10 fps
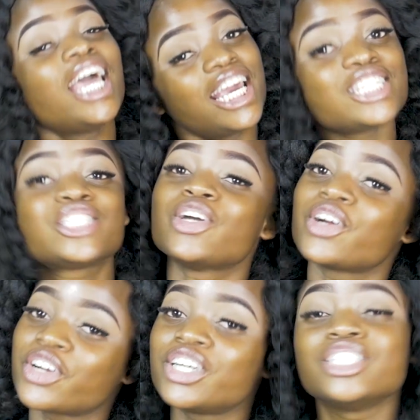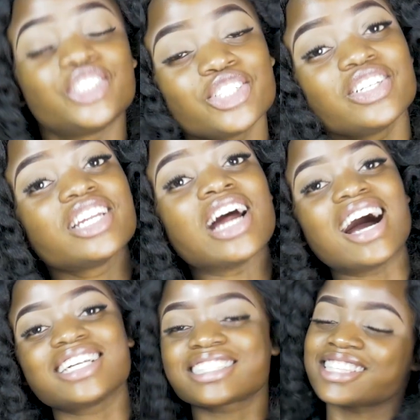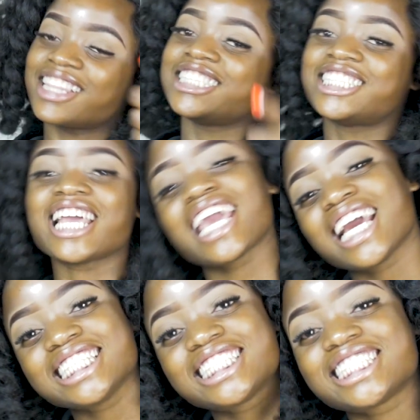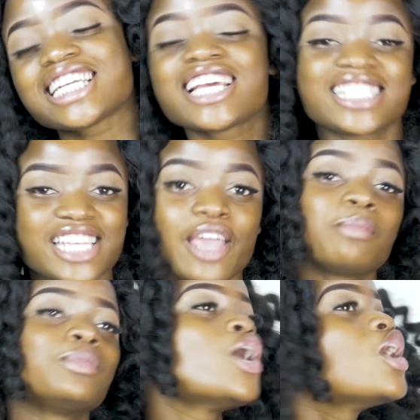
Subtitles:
It's your girl Julian Hart, the JH team.